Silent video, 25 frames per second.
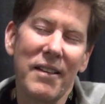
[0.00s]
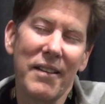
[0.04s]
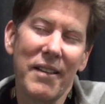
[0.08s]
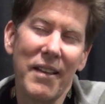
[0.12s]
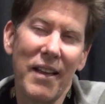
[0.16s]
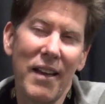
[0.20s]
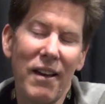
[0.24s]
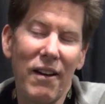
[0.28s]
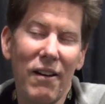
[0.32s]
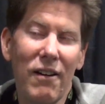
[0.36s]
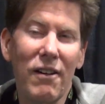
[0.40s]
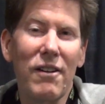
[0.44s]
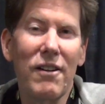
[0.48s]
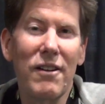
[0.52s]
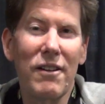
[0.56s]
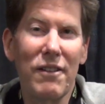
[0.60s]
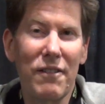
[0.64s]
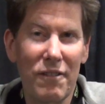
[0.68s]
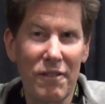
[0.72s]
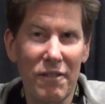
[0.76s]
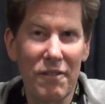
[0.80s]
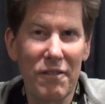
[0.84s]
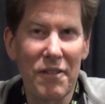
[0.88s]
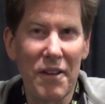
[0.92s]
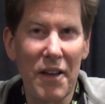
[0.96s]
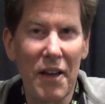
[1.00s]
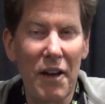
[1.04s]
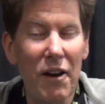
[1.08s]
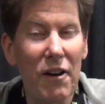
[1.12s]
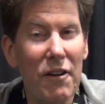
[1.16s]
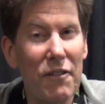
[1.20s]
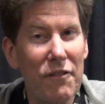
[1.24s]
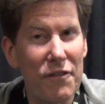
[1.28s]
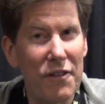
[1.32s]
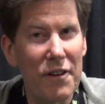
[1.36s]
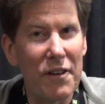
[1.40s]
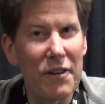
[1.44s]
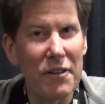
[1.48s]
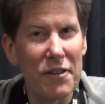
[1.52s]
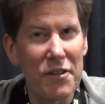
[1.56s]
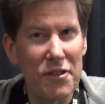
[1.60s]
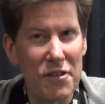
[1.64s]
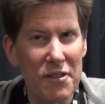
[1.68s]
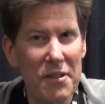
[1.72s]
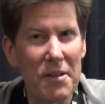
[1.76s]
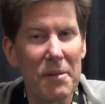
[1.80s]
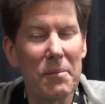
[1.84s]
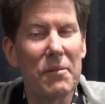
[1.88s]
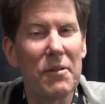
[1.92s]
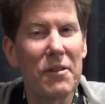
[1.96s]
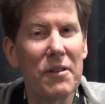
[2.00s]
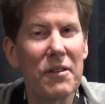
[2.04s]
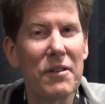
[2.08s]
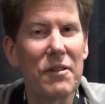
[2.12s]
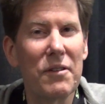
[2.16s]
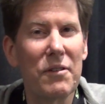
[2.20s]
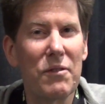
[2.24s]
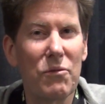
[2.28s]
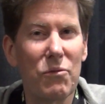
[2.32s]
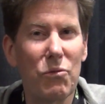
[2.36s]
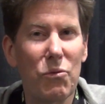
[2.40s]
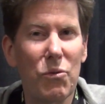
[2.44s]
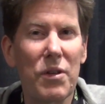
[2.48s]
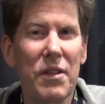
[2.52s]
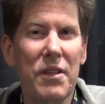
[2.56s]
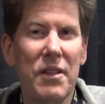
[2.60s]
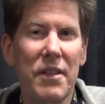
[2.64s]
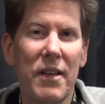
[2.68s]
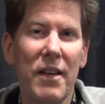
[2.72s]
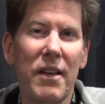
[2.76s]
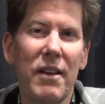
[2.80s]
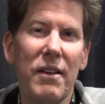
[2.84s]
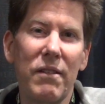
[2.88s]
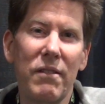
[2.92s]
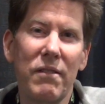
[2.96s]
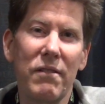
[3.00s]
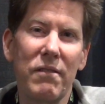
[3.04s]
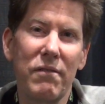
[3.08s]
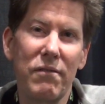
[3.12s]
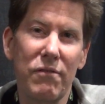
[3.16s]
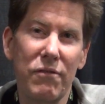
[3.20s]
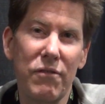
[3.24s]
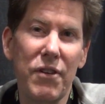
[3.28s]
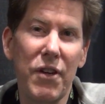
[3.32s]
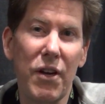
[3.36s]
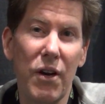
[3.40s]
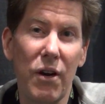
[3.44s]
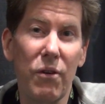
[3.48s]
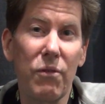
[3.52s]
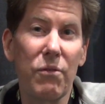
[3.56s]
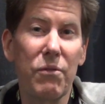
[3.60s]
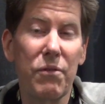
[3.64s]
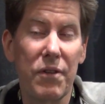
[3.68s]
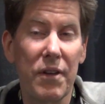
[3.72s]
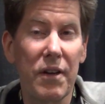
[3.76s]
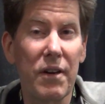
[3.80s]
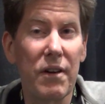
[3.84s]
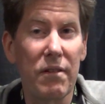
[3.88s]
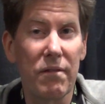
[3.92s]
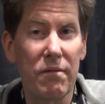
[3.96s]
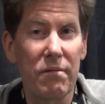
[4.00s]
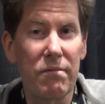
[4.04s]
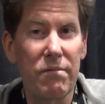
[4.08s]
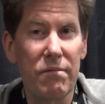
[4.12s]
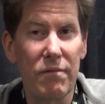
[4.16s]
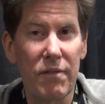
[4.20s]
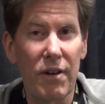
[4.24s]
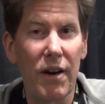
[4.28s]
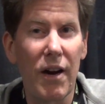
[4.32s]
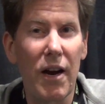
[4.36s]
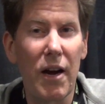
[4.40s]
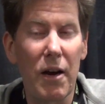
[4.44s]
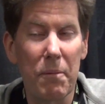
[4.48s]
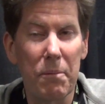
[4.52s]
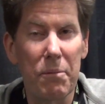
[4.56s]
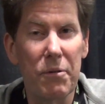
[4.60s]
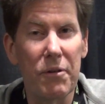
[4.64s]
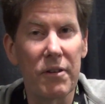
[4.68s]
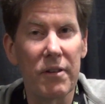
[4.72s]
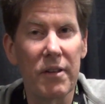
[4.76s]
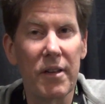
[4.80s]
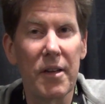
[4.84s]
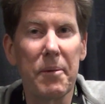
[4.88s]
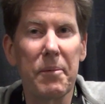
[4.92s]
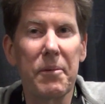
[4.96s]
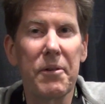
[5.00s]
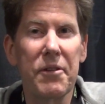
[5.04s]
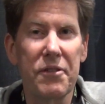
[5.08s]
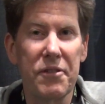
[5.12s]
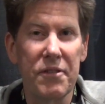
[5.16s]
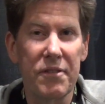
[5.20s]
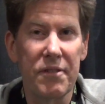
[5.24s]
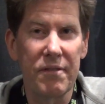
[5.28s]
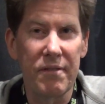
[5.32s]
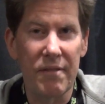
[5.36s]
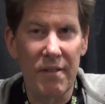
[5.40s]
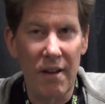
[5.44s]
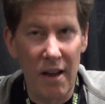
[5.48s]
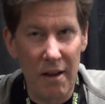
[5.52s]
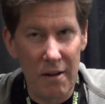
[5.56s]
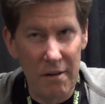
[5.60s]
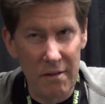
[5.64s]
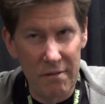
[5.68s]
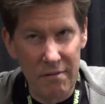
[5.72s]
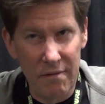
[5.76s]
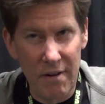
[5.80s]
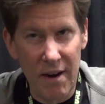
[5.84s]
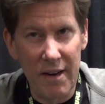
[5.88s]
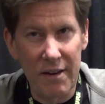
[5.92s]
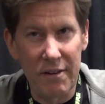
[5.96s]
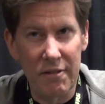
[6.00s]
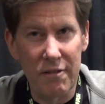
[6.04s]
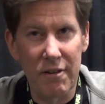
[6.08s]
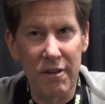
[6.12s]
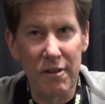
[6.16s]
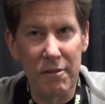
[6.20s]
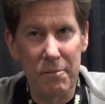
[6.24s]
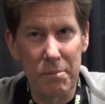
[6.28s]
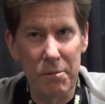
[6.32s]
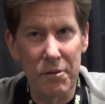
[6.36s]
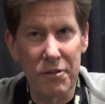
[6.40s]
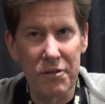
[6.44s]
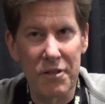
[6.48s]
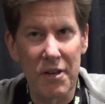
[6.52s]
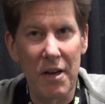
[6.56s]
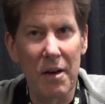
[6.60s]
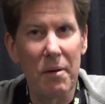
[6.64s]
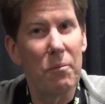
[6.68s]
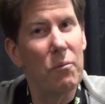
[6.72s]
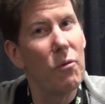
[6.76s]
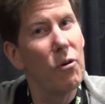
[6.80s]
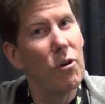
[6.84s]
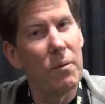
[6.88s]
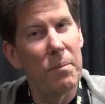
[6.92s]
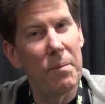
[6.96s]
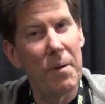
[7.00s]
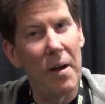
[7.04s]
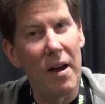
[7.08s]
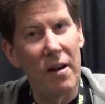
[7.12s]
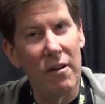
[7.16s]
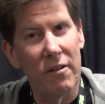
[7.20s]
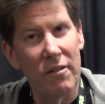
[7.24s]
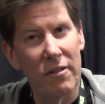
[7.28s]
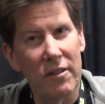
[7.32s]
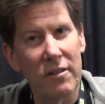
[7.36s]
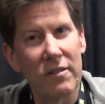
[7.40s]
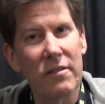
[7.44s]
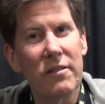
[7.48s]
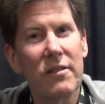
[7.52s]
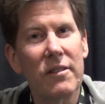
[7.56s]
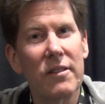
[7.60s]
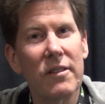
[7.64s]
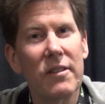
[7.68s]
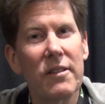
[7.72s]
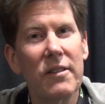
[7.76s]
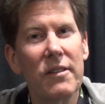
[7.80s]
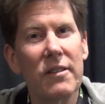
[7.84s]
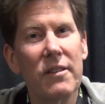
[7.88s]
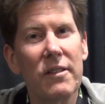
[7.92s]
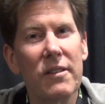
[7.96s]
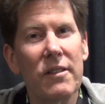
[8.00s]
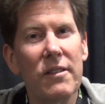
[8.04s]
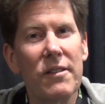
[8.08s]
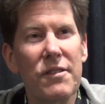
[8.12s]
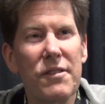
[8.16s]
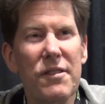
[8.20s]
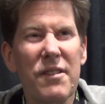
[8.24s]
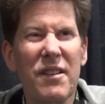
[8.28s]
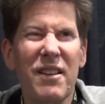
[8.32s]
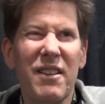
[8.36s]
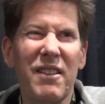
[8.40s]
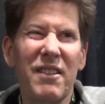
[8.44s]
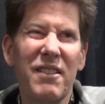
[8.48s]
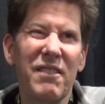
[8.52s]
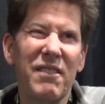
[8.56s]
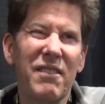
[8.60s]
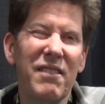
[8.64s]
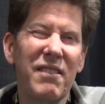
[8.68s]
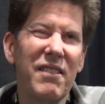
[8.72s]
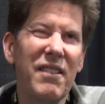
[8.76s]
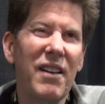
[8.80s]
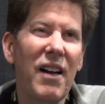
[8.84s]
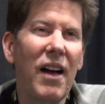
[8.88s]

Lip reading: they are fairly similar within their output limits. Ragnarok puts out more power. So